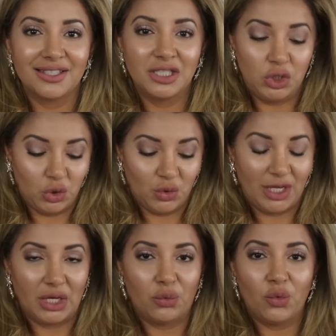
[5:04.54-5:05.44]
is
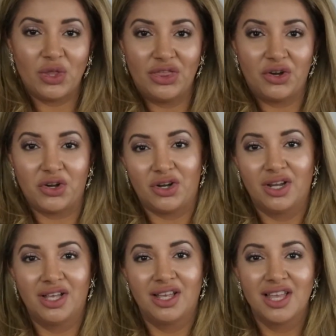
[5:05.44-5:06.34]
chewing with their
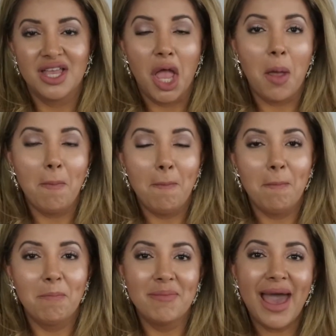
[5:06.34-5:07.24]

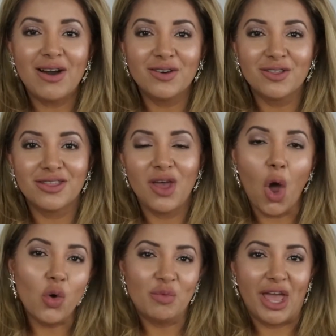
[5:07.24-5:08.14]
mouth
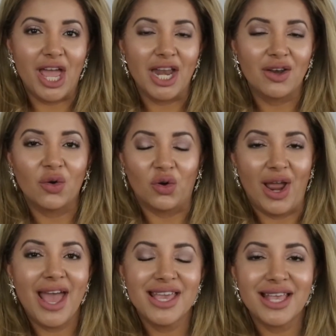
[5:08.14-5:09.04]
open or
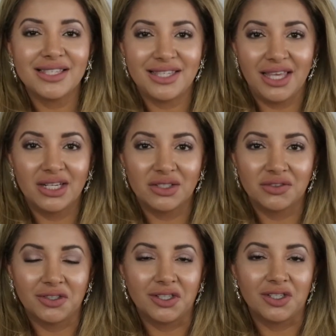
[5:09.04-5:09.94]
I can see their
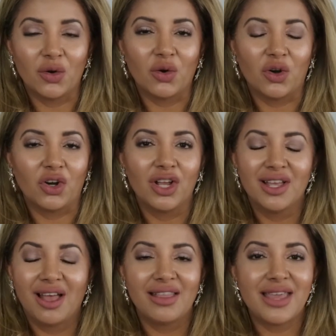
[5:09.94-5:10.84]
food or
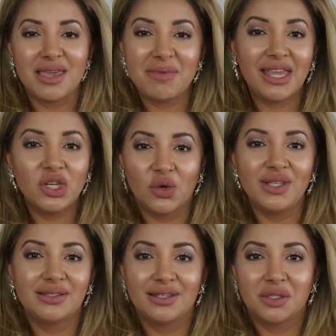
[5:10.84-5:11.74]
they make
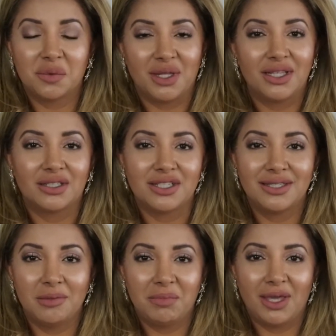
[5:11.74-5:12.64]
noises when they're
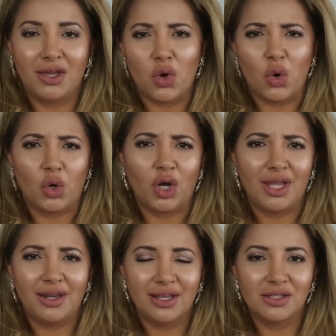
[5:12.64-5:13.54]
sipping or
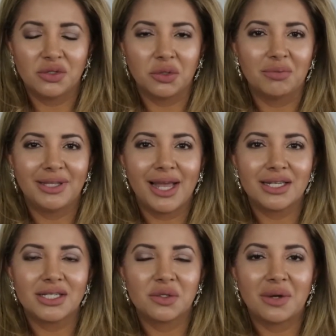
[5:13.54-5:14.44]
eating soup.
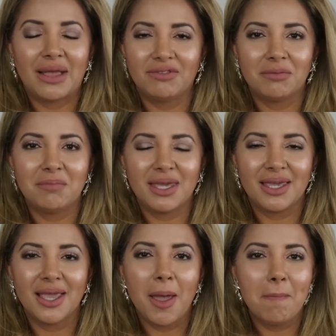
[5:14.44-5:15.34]
That drives
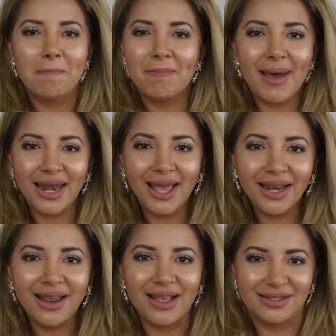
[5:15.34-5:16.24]
me
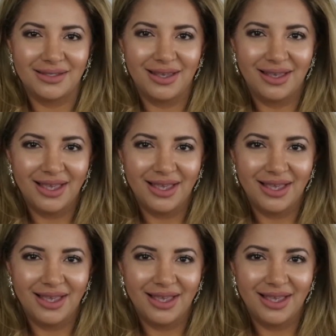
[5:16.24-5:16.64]
bananas.